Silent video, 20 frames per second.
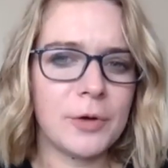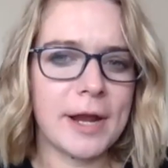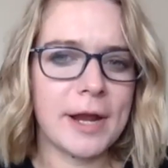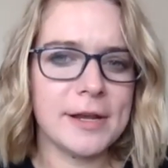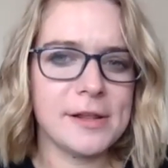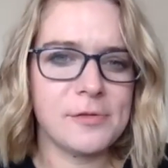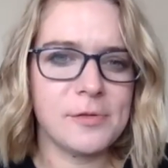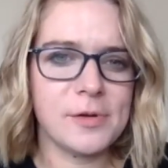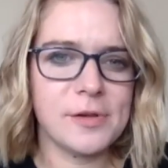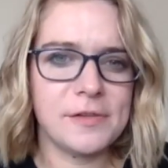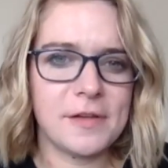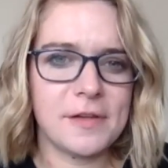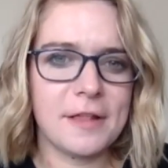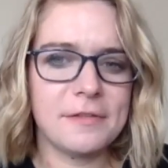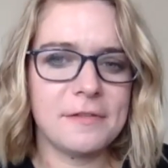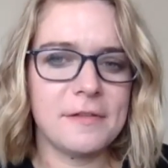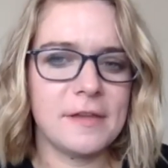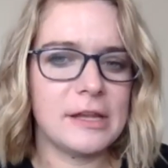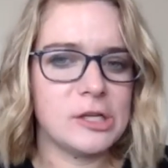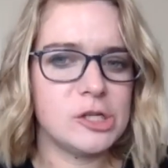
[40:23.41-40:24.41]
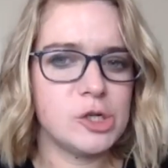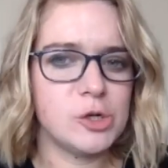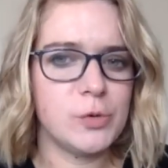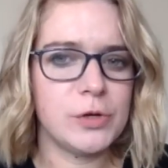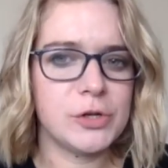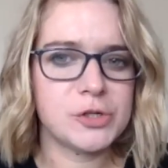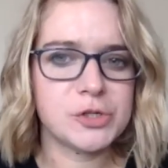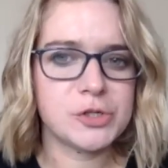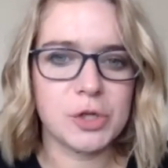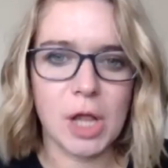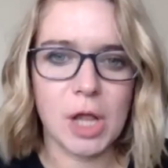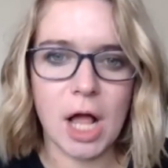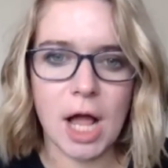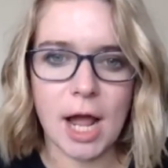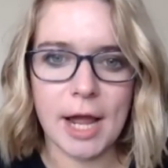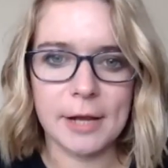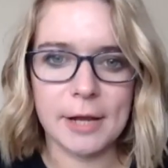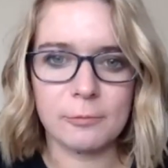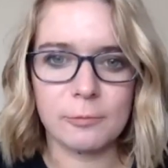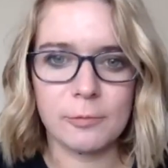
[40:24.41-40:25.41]
ninety-three cents in June and
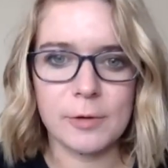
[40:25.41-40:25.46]
July,